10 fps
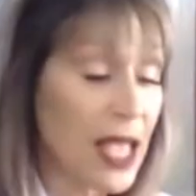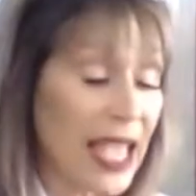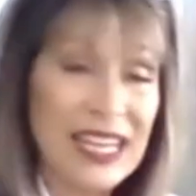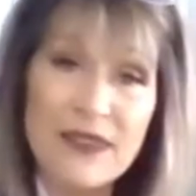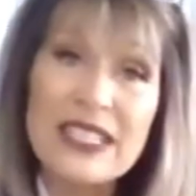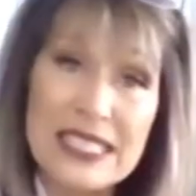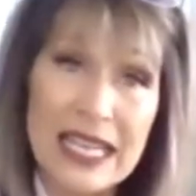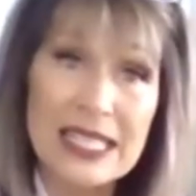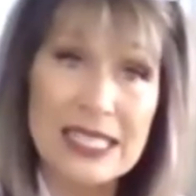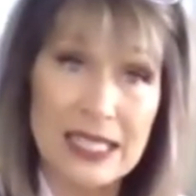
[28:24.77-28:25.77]
And if it
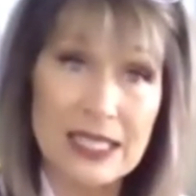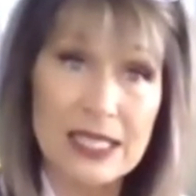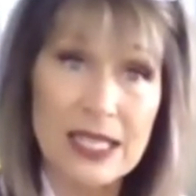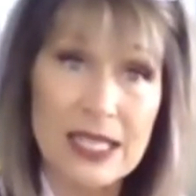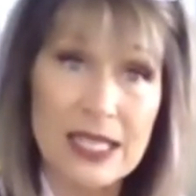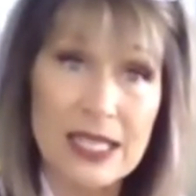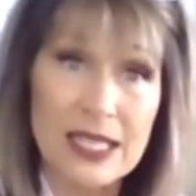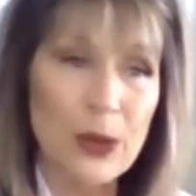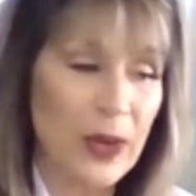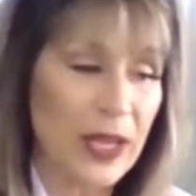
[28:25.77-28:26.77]
doesn't,
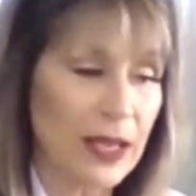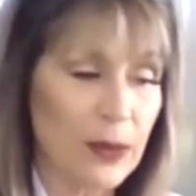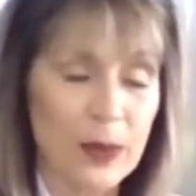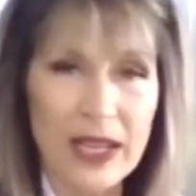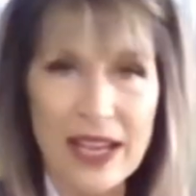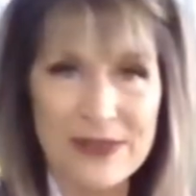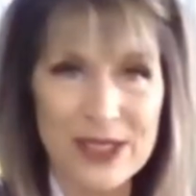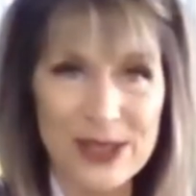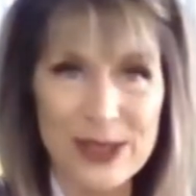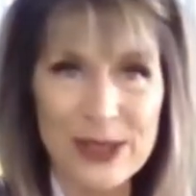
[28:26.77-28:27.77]
you know, we, we have
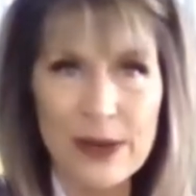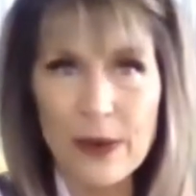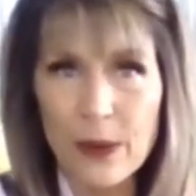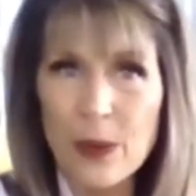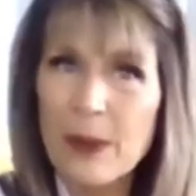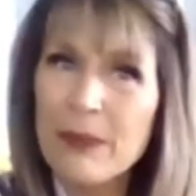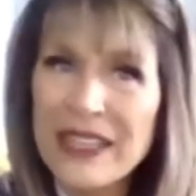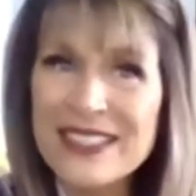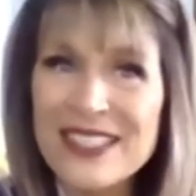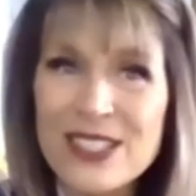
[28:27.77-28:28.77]
to learn what
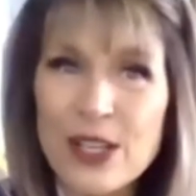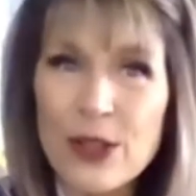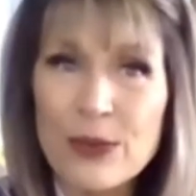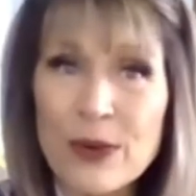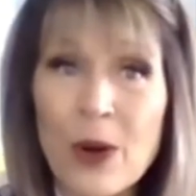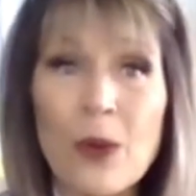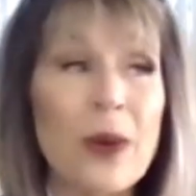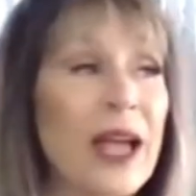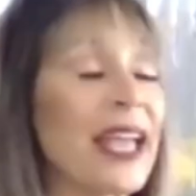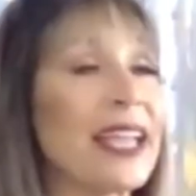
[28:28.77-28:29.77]
pieces to throw
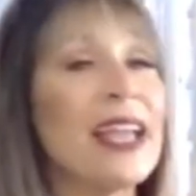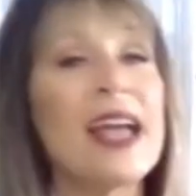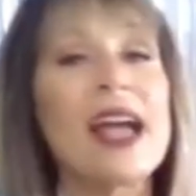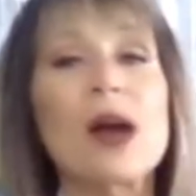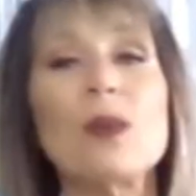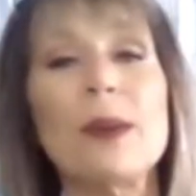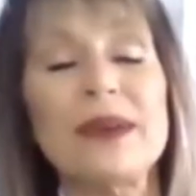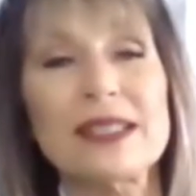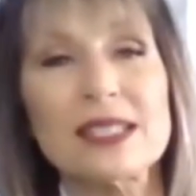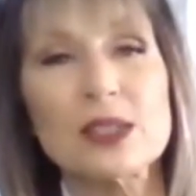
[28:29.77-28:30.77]
away and what
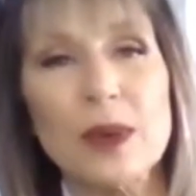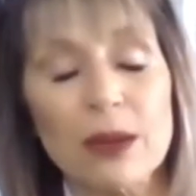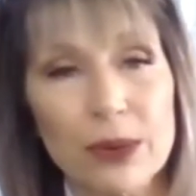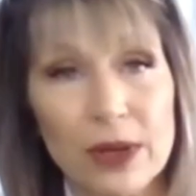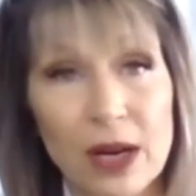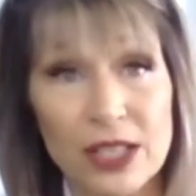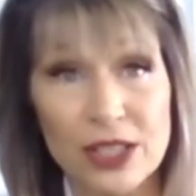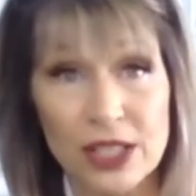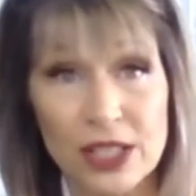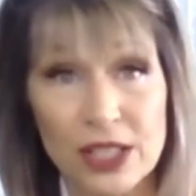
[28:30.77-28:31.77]
pieces we can put on a
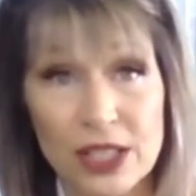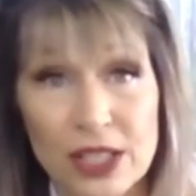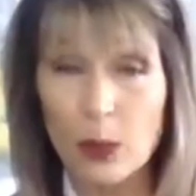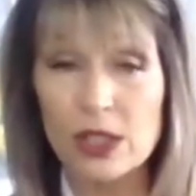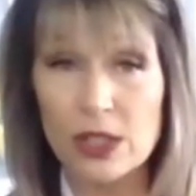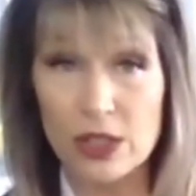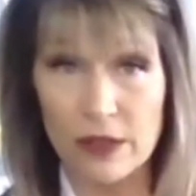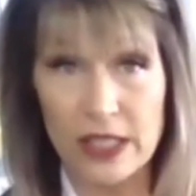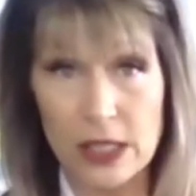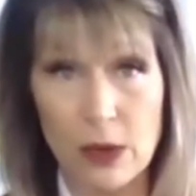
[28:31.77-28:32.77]
shelf because it will
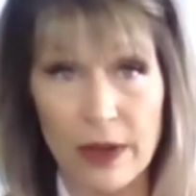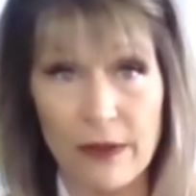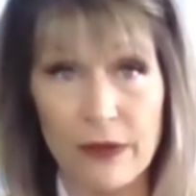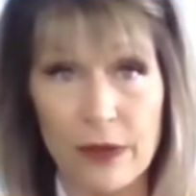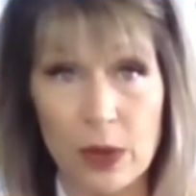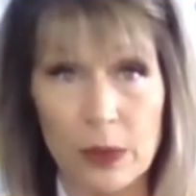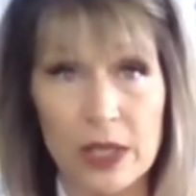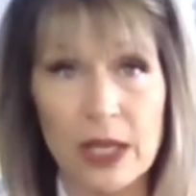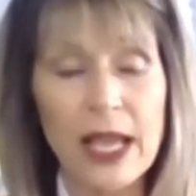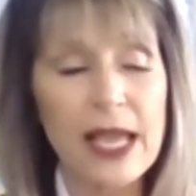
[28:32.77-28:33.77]
serve us going
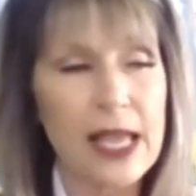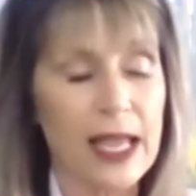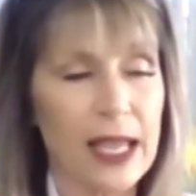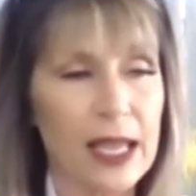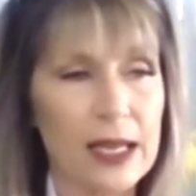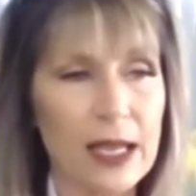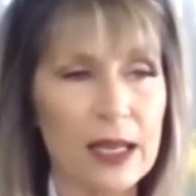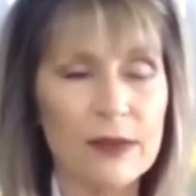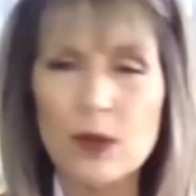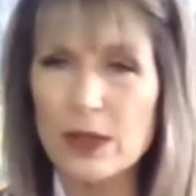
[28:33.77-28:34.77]
forward. Mm-hmm. And,
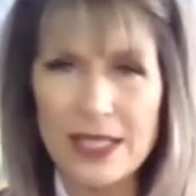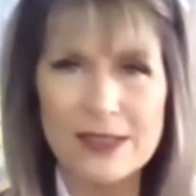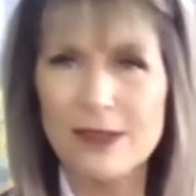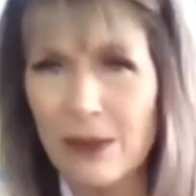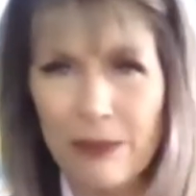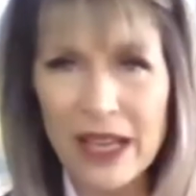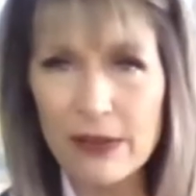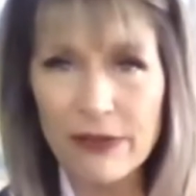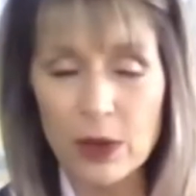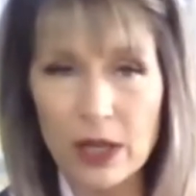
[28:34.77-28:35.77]
and of course, these are all
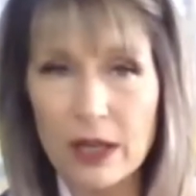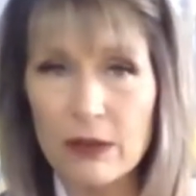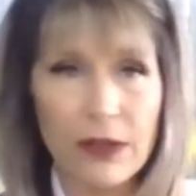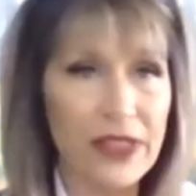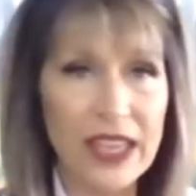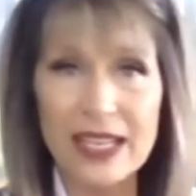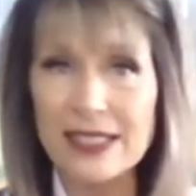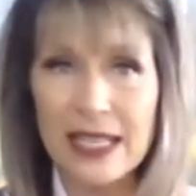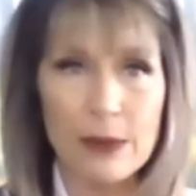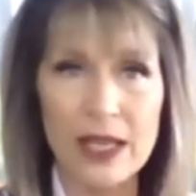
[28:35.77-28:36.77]
metaphorical things
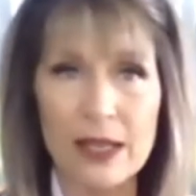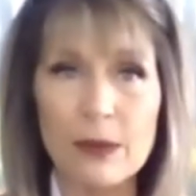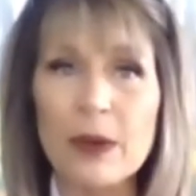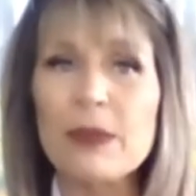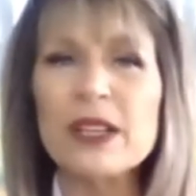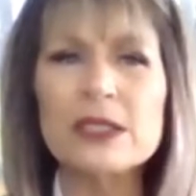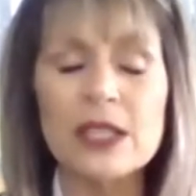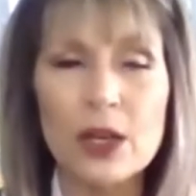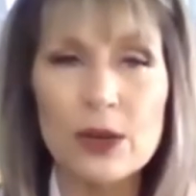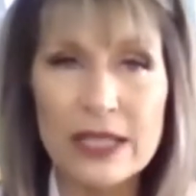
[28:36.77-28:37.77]
that we, we build
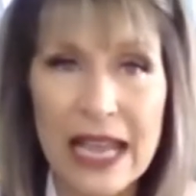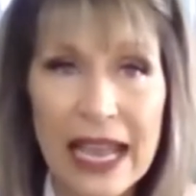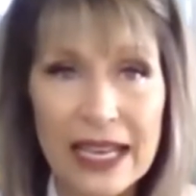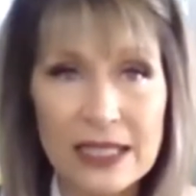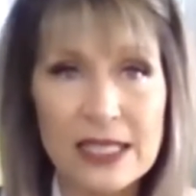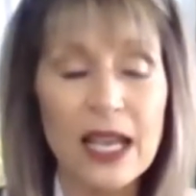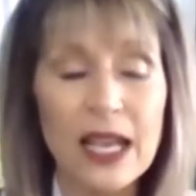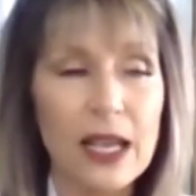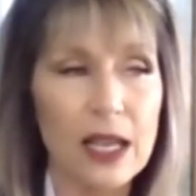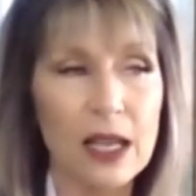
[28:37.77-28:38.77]
and create
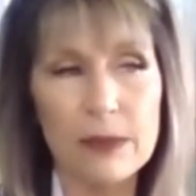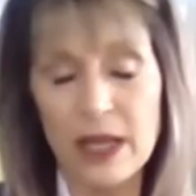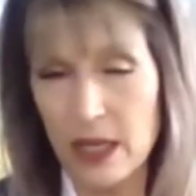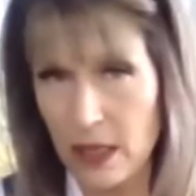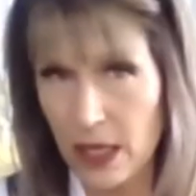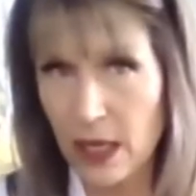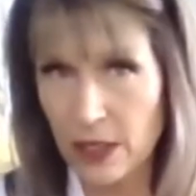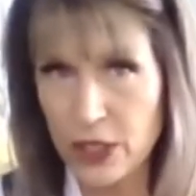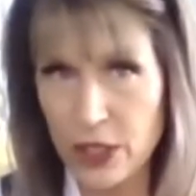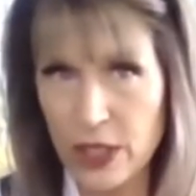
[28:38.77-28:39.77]
um, in, in
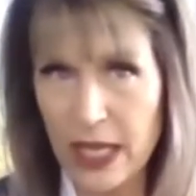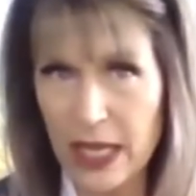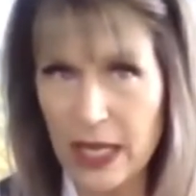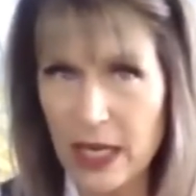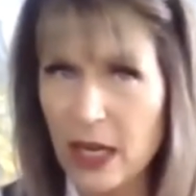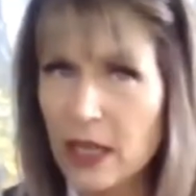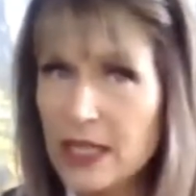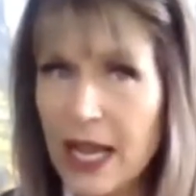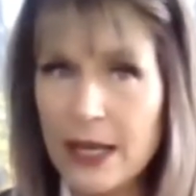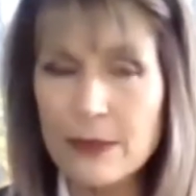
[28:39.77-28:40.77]
our journey and our
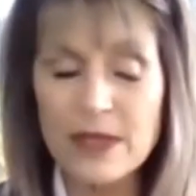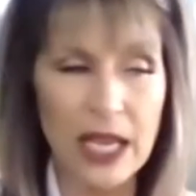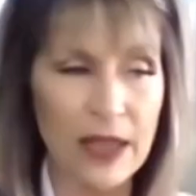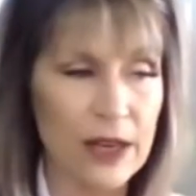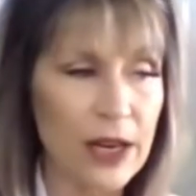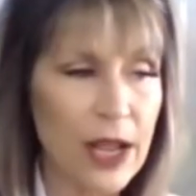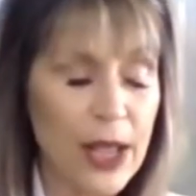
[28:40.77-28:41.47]
time together.